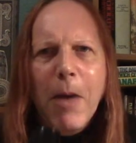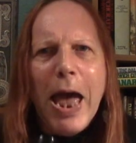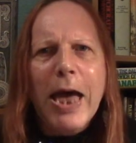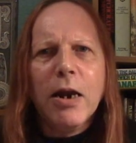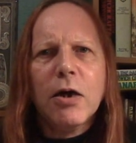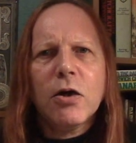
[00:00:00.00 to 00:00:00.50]

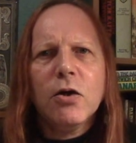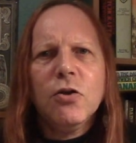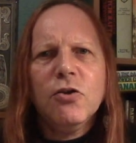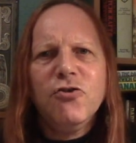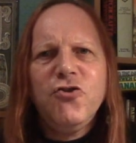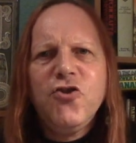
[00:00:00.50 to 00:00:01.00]

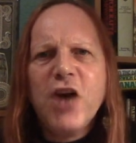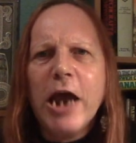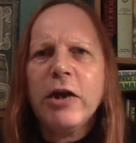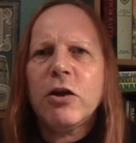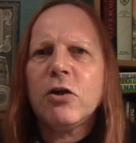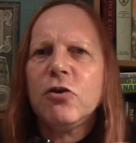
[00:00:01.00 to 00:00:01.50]
elegant,
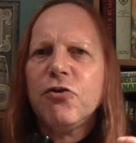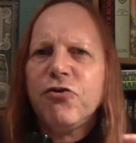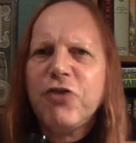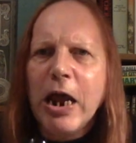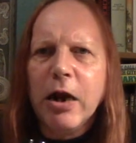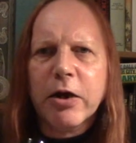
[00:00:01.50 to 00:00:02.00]
gentle,
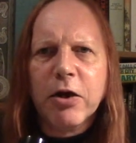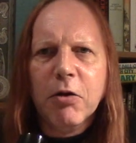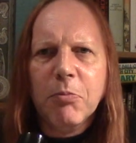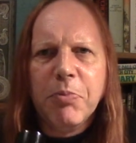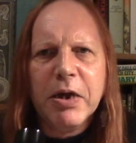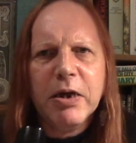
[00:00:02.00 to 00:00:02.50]

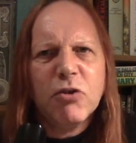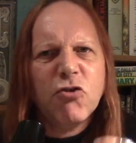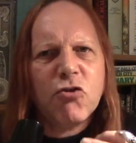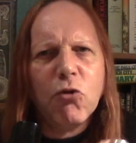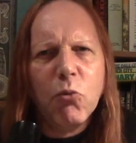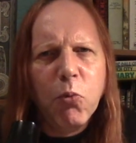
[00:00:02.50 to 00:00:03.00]
delicate peat,
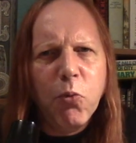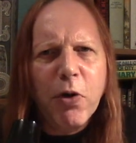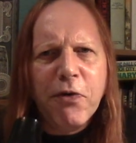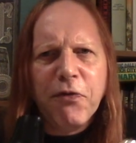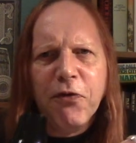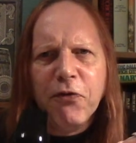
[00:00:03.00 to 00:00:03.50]
just a
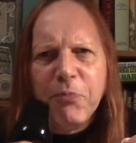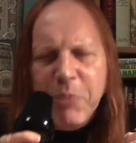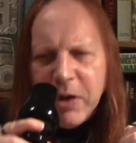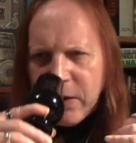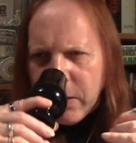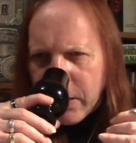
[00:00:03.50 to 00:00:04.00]
whiff of
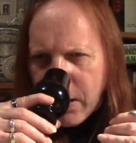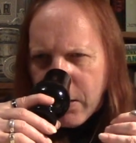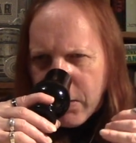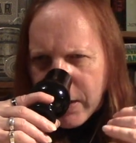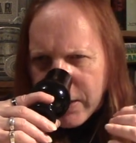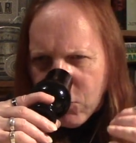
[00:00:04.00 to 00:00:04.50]
peat, you
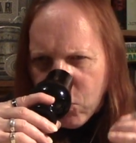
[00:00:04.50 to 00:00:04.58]
know, and a